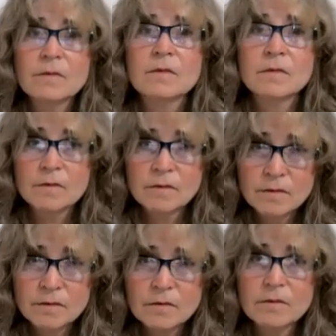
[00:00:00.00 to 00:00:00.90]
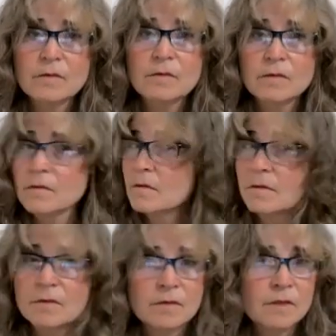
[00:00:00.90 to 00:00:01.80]

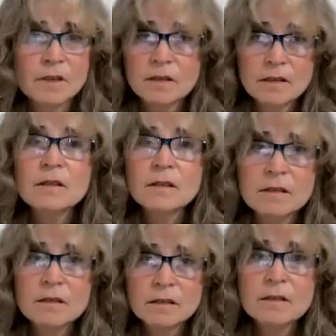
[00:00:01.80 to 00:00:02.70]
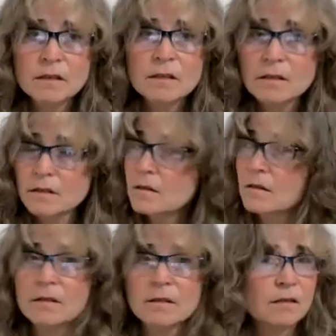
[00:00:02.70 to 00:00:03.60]

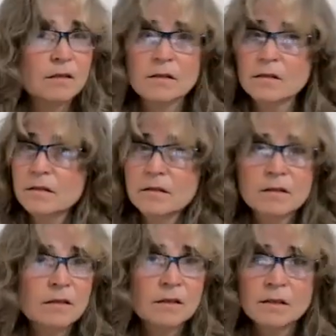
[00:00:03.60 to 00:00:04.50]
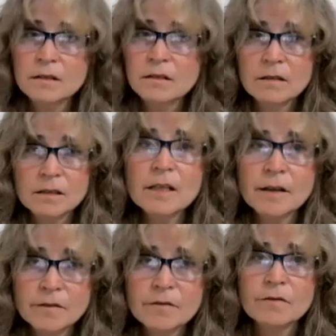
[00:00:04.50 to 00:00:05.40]

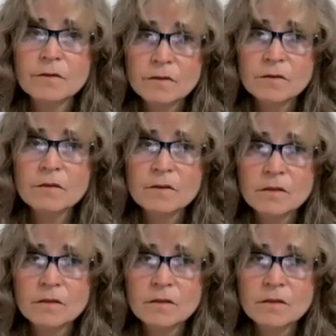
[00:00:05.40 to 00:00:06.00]
(silent)